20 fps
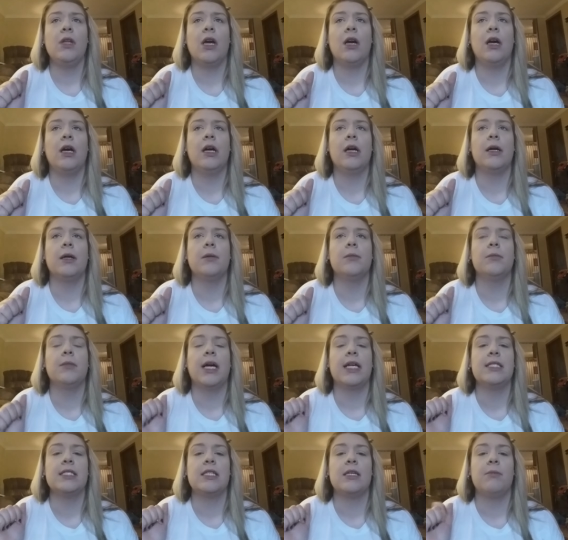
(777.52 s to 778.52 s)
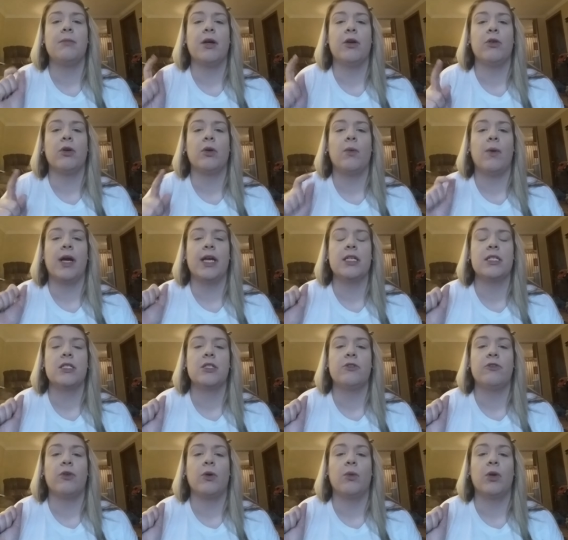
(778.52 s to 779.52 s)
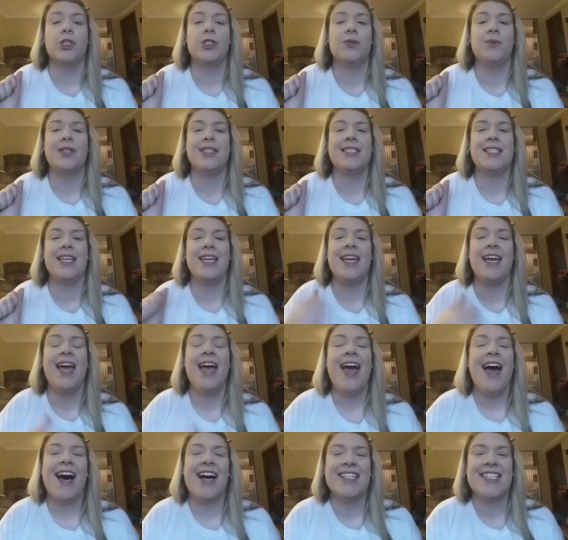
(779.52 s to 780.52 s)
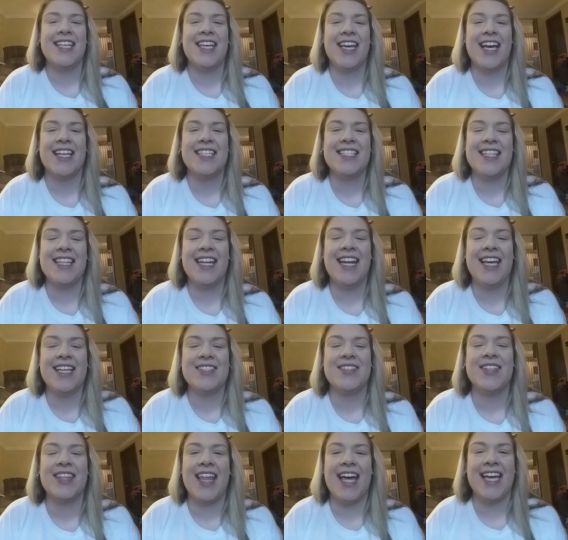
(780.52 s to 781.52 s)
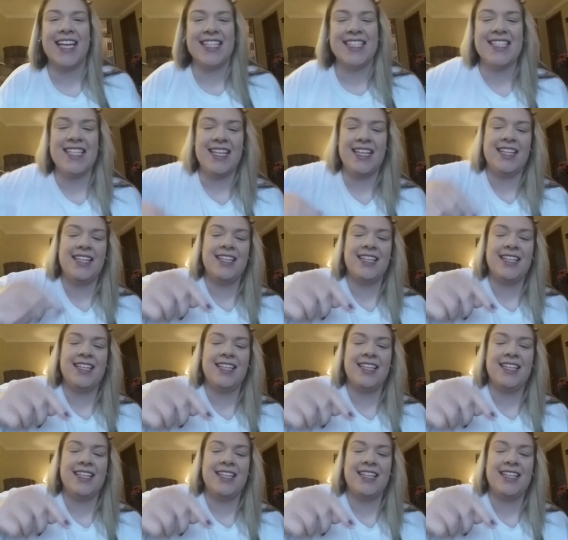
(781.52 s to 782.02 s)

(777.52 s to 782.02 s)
and send me requests for what you want to see. I'll see you guys in the next one. Thanks.